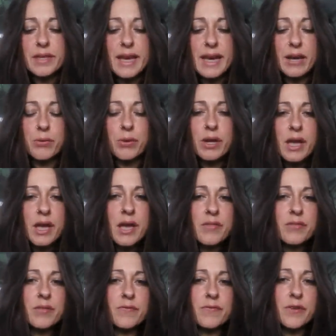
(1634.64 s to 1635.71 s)
Now,
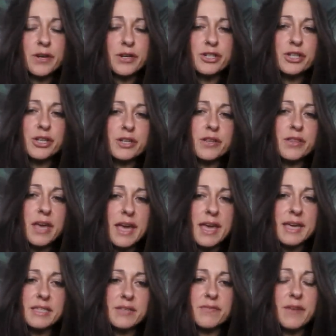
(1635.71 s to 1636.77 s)
the version that
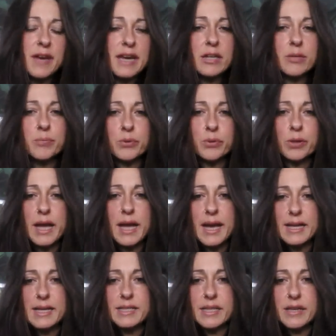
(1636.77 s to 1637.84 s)
is available
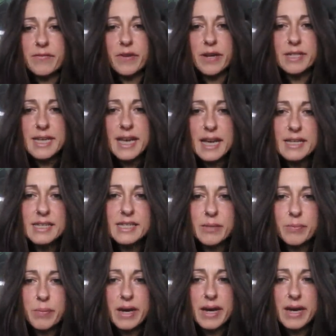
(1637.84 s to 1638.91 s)
as a
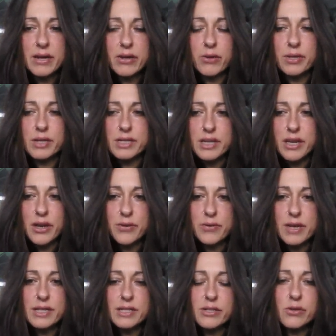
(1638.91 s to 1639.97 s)
vitality pack on its
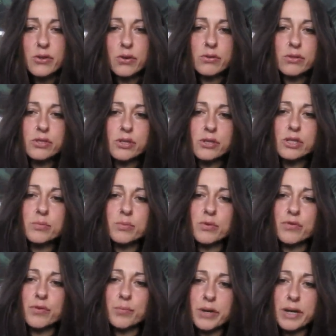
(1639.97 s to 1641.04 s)
own is not
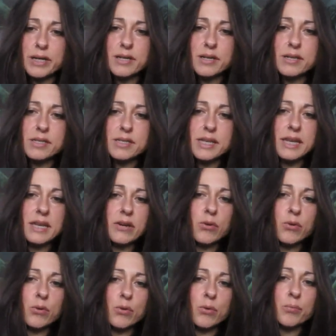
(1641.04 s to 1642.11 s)
suitable for pregnancy
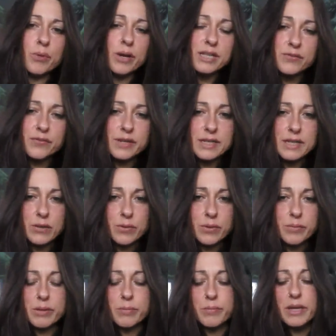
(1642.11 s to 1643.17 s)
or breastfeeding
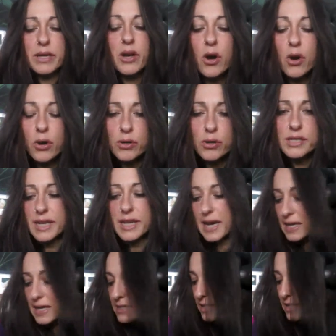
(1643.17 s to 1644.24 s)
women because it
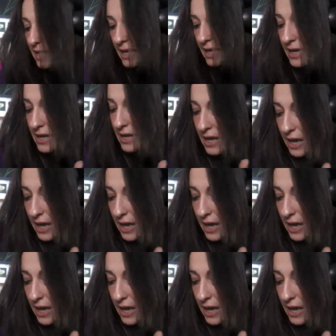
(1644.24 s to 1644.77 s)
has the